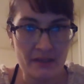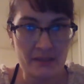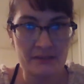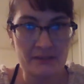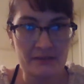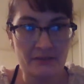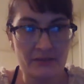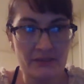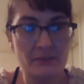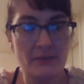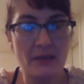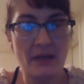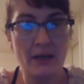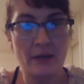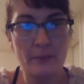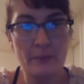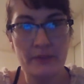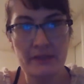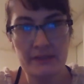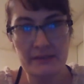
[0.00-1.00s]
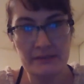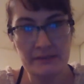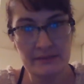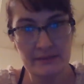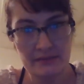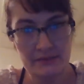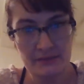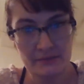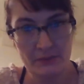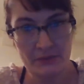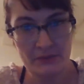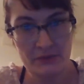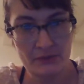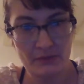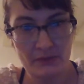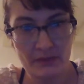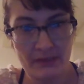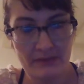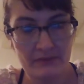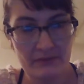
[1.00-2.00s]
So this will help its
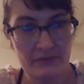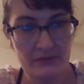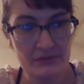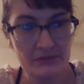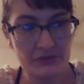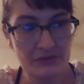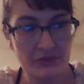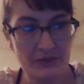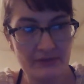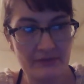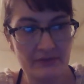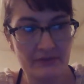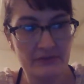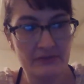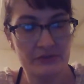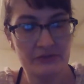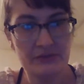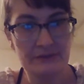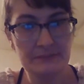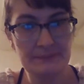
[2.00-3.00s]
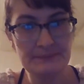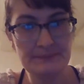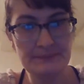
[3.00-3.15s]
spiritual evolution. Evolution.